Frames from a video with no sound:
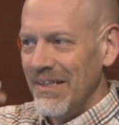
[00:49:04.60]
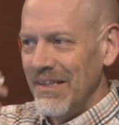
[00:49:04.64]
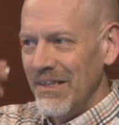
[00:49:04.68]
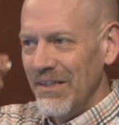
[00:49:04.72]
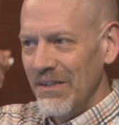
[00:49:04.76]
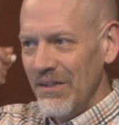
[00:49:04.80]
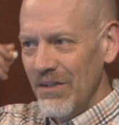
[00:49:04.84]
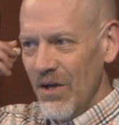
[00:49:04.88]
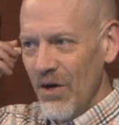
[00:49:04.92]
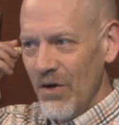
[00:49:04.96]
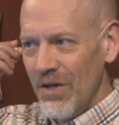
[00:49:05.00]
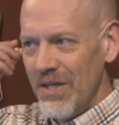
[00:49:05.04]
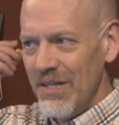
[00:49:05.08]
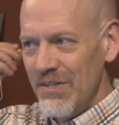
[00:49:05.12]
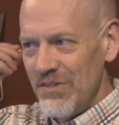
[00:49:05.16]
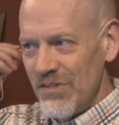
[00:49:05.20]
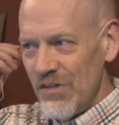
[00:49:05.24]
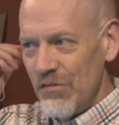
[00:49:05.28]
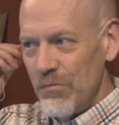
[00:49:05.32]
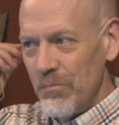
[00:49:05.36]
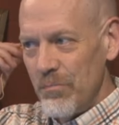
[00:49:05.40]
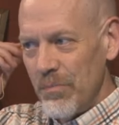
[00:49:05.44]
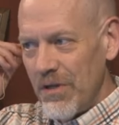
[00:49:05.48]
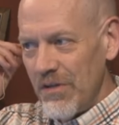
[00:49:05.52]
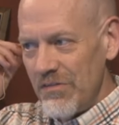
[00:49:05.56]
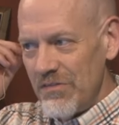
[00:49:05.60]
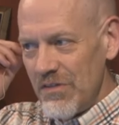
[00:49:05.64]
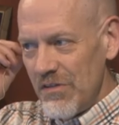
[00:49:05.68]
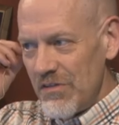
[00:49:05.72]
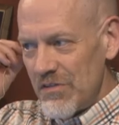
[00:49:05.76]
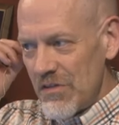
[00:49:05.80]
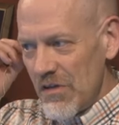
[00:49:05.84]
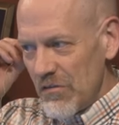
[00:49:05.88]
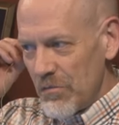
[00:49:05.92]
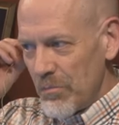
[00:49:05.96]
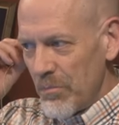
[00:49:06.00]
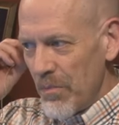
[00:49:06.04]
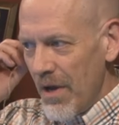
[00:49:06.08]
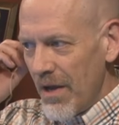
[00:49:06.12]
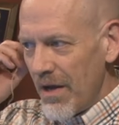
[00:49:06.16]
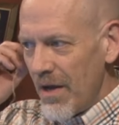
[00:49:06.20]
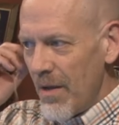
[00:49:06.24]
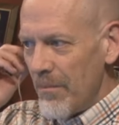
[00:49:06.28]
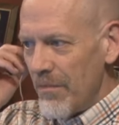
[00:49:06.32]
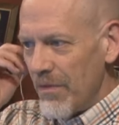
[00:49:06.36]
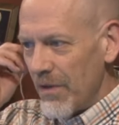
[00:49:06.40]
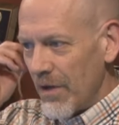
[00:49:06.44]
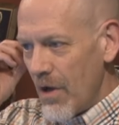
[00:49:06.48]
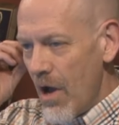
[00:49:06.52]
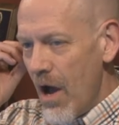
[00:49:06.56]
you know, he just because he just brought
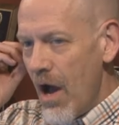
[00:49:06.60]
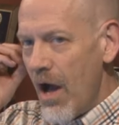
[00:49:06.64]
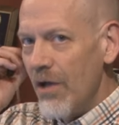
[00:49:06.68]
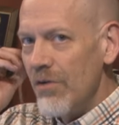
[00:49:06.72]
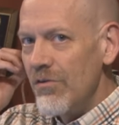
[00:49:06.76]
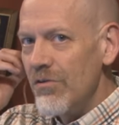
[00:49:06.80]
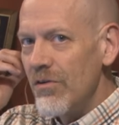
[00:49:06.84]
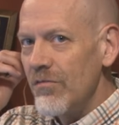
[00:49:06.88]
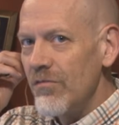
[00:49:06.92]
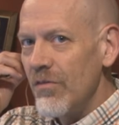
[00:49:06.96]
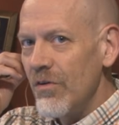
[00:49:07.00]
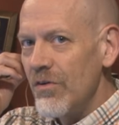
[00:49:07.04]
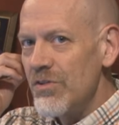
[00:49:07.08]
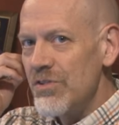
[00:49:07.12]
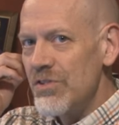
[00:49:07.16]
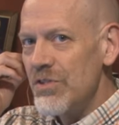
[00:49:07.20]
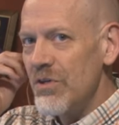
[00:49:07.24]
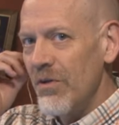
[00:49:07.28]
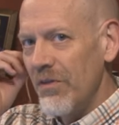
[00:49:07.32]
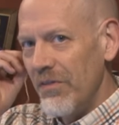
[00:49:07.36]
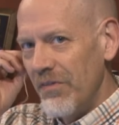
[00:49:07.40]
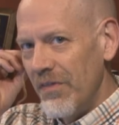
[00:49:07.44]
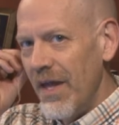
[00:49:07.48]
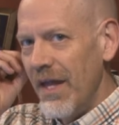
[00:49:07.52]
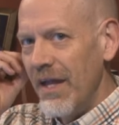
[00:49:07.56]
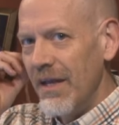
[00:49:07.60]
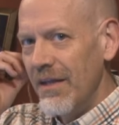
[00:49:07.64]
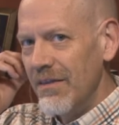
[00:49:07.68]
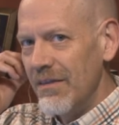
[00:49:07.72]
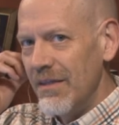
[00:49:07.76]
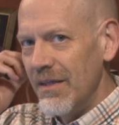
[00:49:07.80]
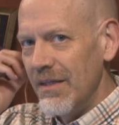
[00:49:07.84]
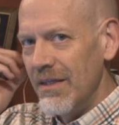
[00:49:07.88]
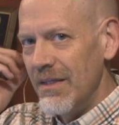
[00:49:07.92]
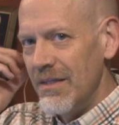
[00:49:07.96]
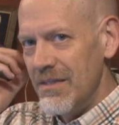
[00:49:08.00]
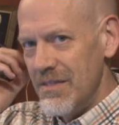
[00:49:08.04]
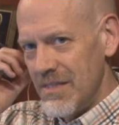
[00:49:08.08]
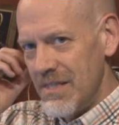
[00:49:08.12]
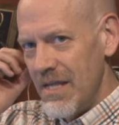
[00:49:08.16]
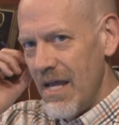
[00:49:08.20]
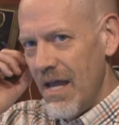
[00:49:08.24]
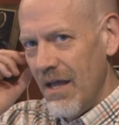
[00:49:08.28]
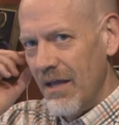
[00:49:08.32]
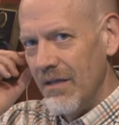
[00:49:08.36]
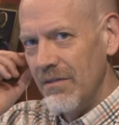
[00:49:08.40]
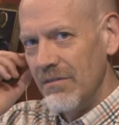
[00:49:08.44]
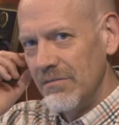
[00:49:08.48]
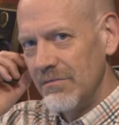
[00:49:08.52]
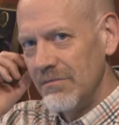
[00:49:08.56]
up the controversial thing that he
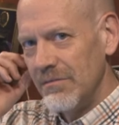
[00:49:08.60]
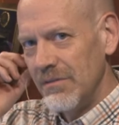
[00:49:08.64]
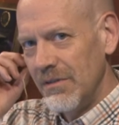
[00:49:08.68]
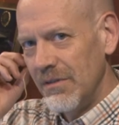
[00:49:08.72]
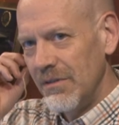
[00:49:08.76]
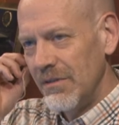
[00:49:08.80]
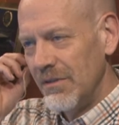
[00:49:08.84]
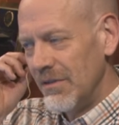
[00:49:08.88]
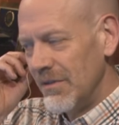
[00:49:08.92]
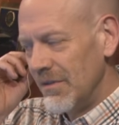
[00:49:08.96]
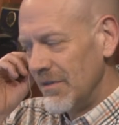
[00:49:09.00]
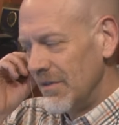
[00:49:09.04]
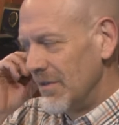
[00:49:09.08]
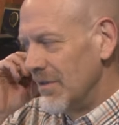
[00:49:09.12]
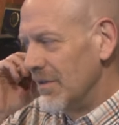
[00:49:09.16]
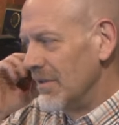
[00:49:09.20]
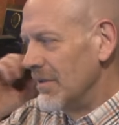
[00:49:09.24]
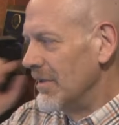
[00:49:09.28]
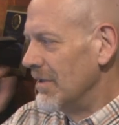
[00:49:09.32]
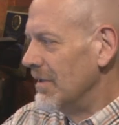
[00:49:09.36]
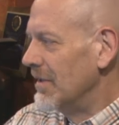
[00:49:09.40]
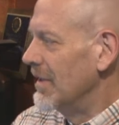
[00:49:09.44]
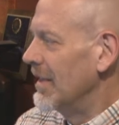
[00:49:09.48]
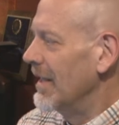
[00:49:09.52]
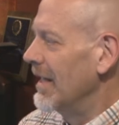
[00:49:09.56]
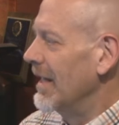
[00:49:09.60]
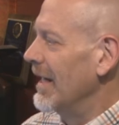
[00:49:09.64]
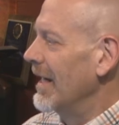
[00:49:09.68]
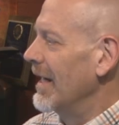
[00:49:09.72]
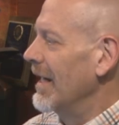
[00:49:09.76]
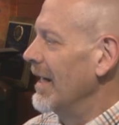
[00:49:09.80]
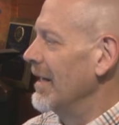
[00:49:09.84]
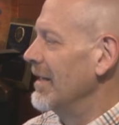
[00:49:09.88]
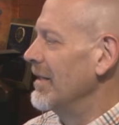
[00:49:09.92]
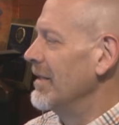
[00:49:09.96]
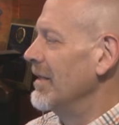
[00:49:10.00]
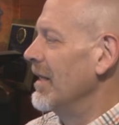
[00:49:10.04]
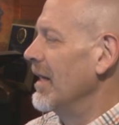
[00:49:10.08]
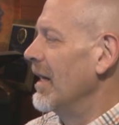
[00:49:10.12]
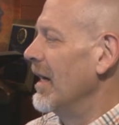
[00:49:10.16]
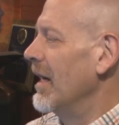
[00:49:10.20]
said, and